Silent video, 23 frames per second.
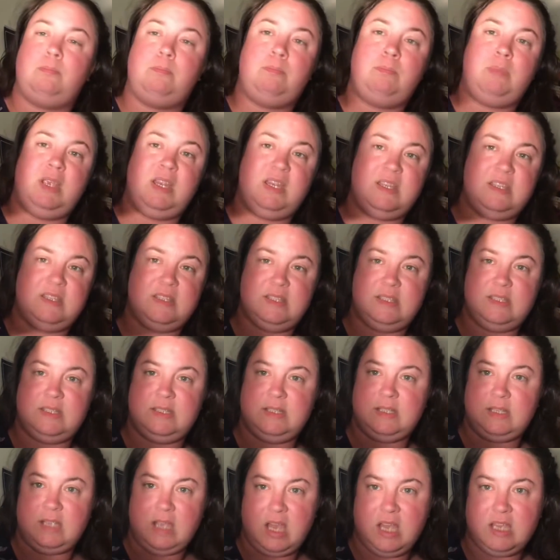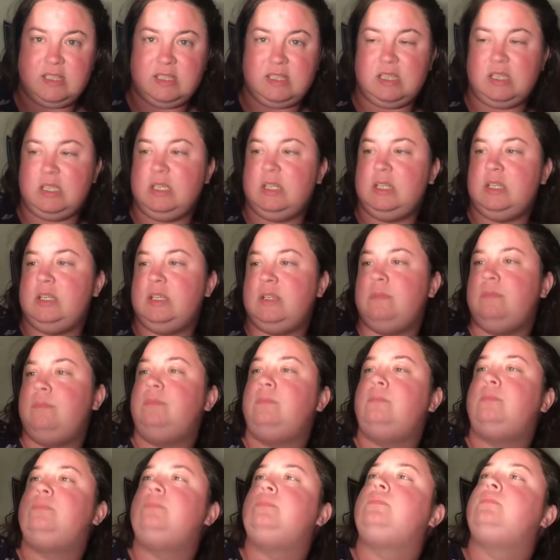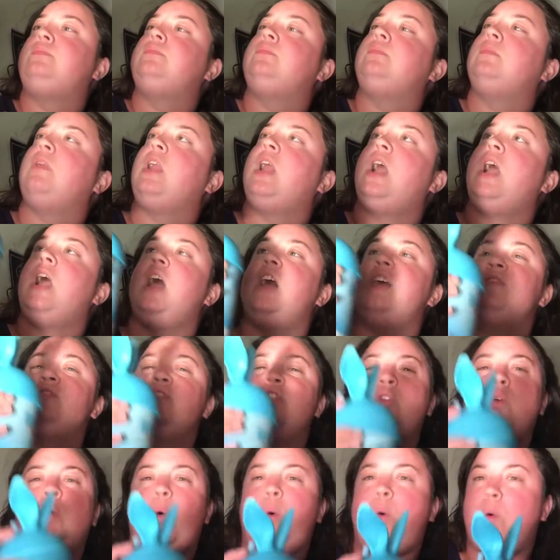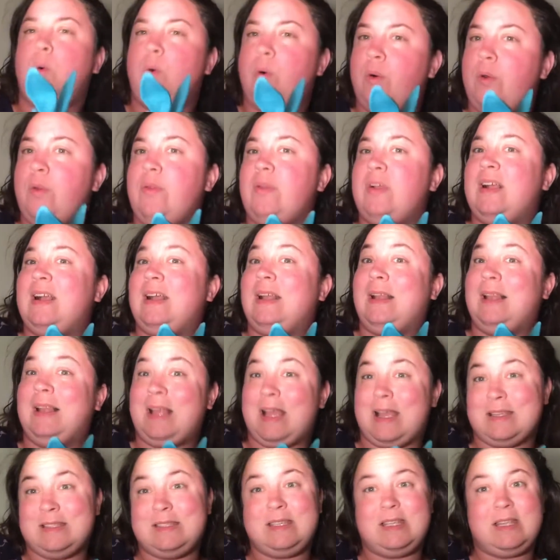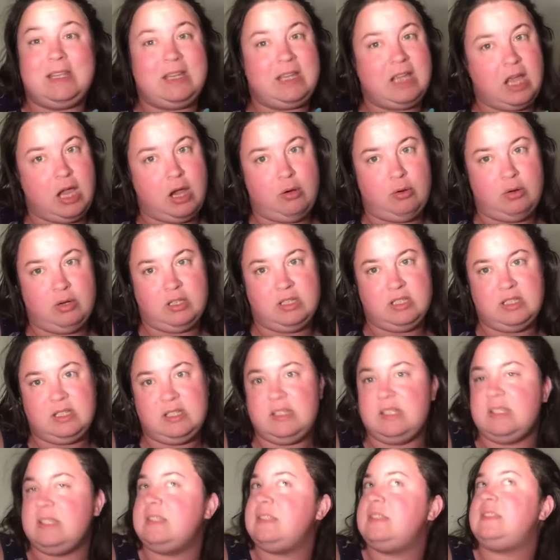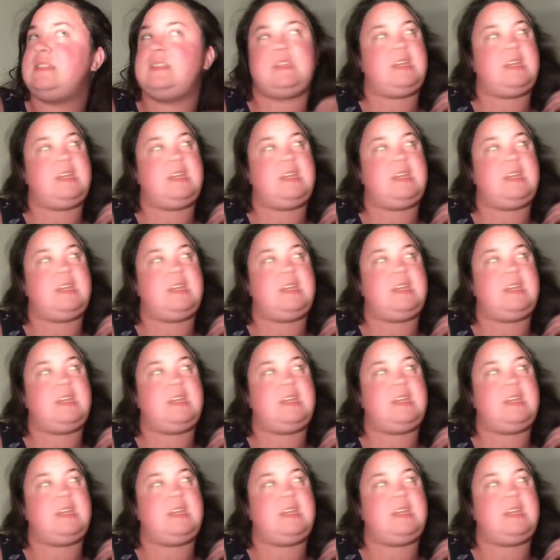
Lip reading: Peter's cousin. It's got all the classic characters.